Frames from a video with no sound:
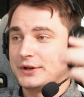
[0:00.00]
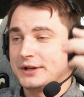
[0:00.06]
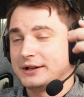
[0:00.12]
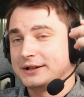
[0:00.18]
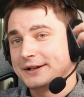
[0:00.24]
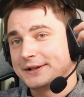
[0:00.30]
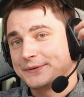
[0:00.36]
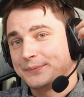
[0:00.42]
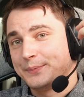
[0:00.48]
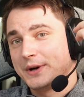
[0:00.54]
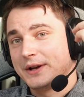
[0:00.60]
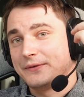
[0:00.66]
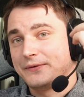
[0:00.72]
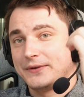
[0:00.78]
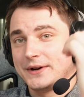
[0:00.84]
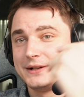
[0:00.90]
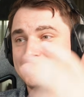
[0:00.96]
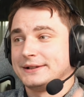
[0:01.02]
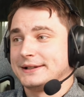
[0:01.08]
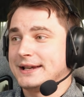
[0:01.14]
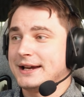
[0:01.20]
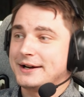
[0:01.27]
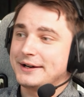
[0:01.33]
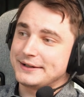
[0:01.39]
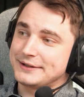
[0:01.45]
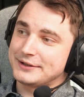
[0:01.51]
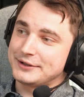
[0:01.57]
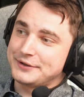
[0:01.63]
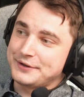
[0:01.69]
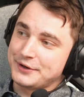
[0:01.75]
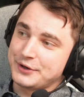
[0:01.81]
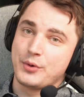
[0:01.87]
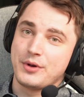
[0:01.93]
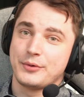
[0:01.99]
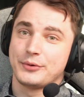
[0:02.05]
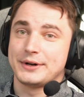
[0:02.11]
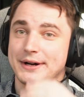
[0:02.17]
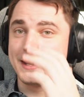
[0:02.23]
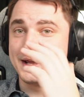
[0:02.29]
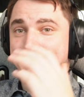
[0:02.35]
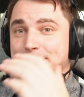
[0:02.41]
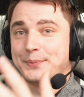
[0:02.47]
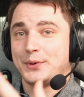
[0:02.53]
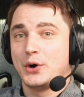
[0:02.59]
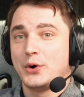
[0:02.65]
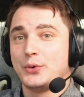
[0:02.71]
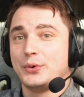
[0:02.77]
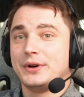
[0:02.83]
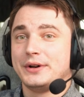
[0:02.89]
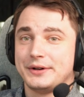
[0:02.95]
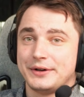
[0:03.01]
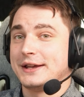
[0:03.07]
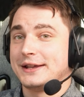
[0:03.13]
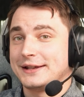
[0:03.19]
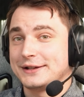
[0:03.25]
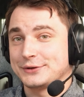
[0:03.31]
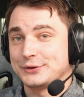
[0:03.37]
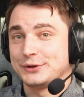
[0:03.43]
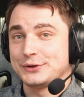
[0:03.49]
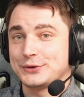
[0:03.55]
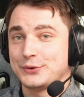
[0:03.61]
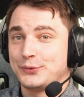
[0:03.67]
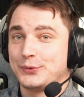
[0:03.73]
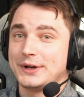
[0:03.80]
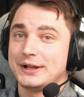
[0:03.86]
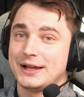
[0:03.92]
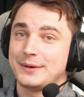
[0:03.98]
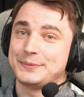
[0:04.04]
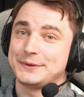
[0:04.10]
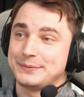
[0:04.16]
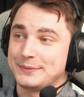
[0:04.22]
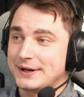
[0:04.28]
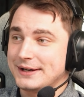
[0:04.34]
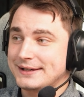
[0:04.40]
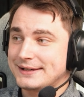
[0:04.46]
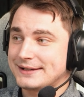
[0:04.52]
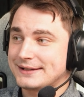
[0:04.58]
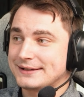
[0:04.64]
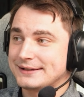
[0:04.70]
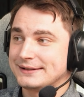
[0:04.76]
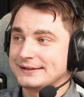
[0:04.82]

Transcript: here is my final character, quiver and bow. It is also well optimized.